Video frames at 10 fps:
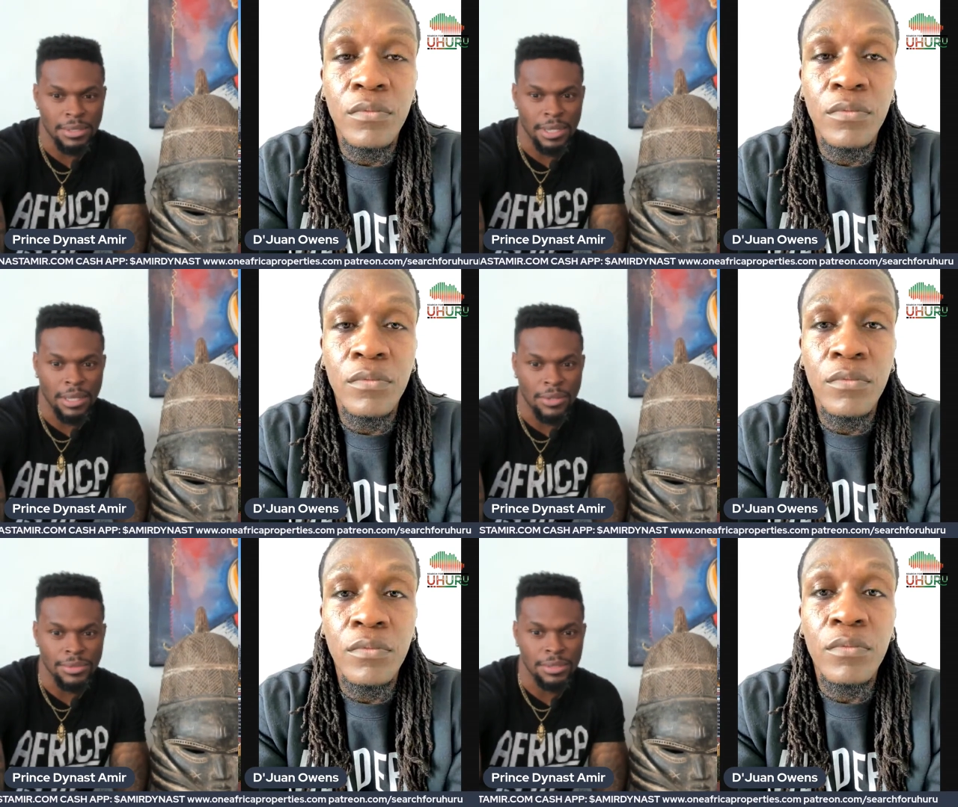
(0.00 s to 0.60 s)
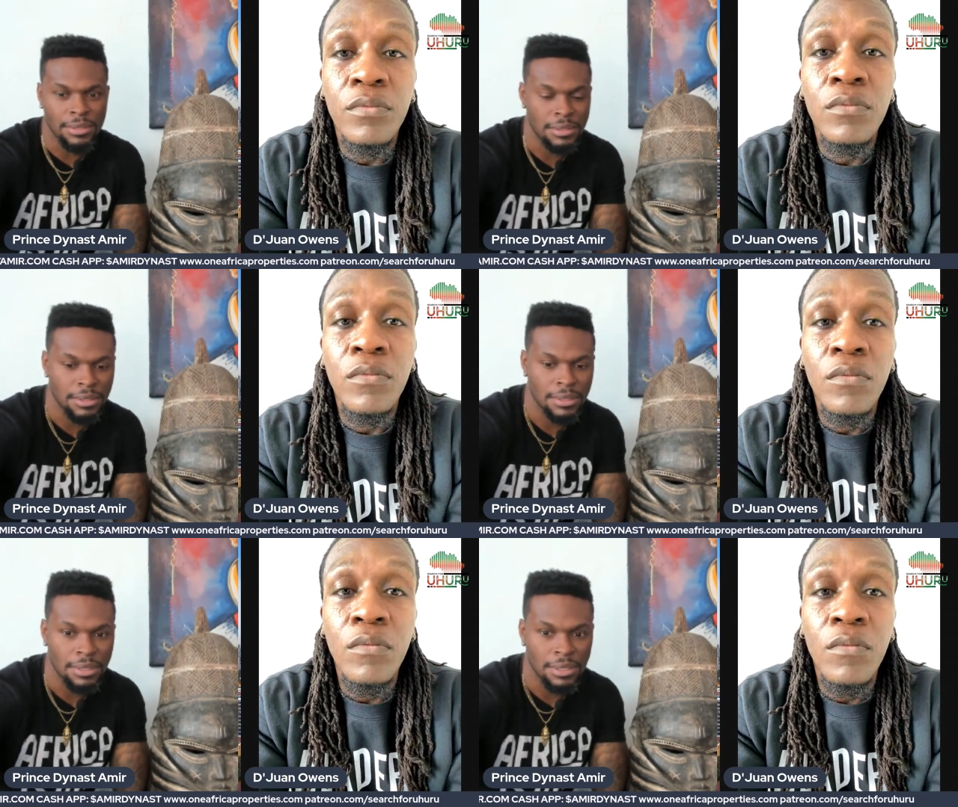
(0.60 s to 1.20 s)
Speaker 1: In closing,
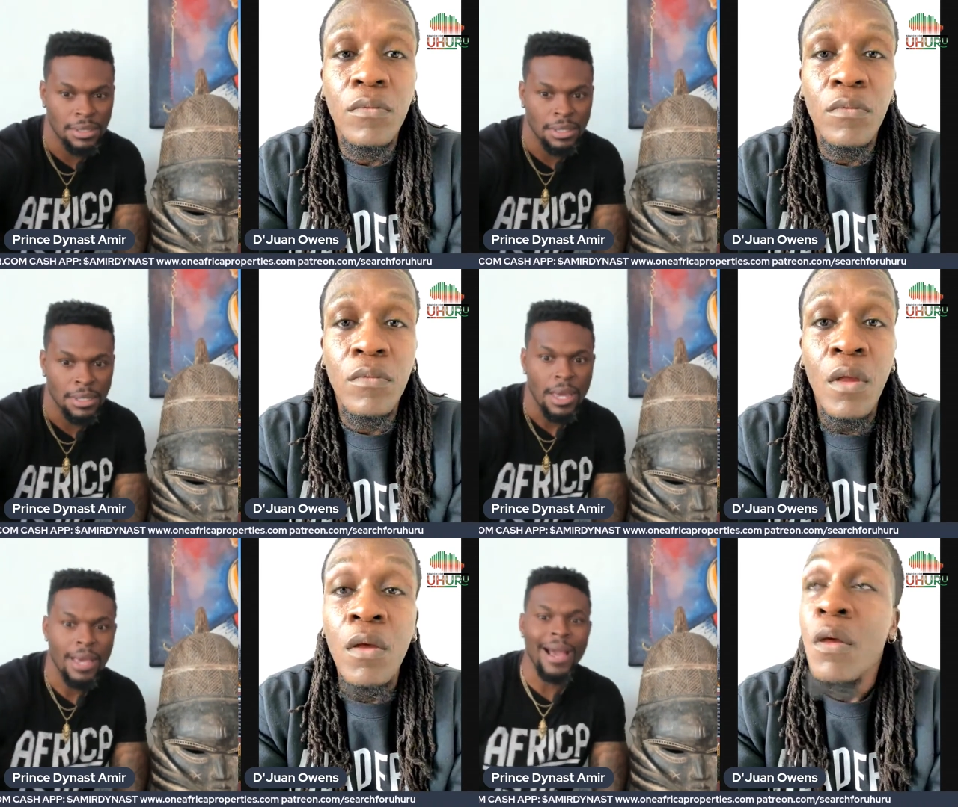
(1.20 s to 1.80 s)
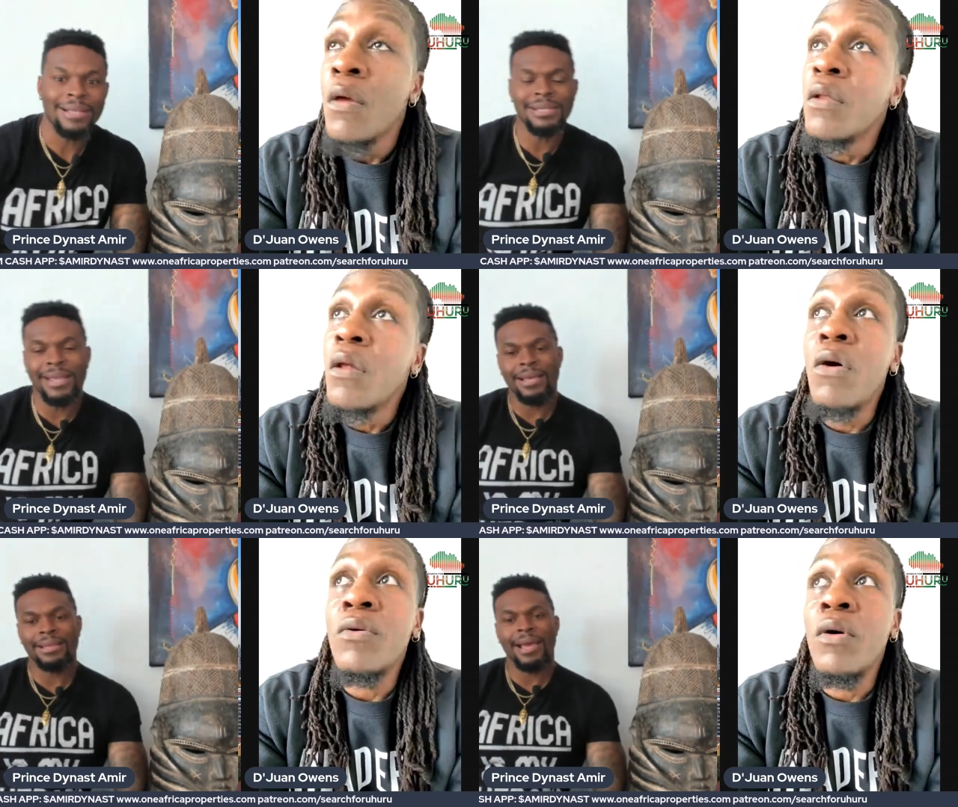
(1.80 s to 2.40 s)
hey guys, no.
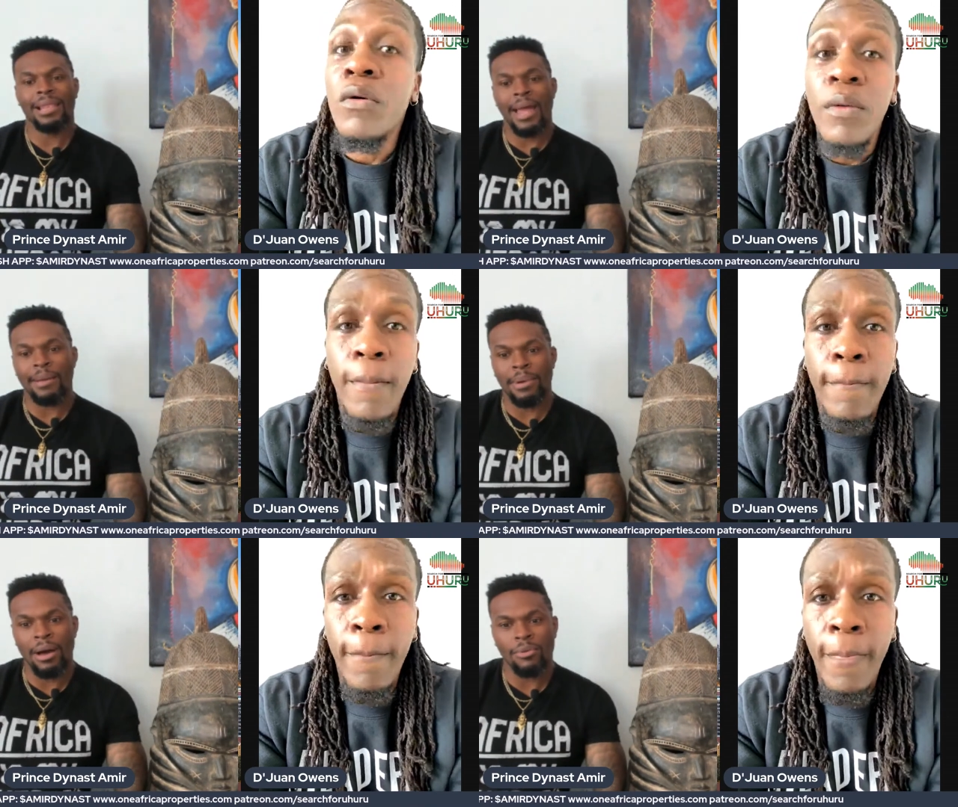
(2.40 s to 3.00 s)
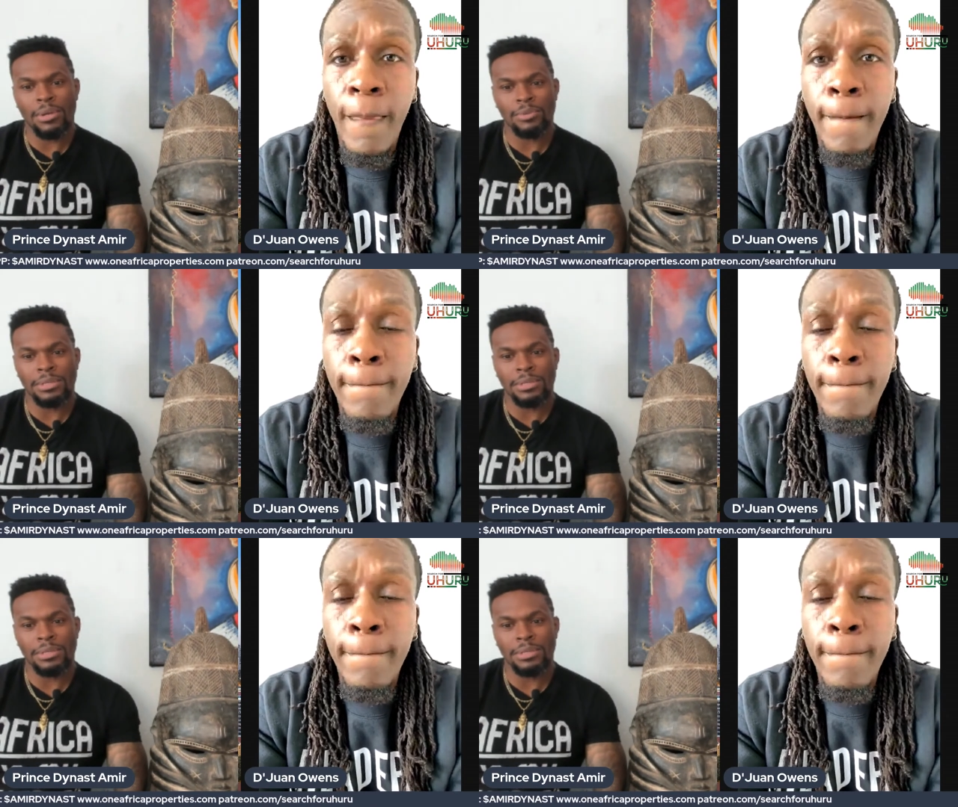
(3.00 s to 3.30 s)
hit, that, hit, that, like button.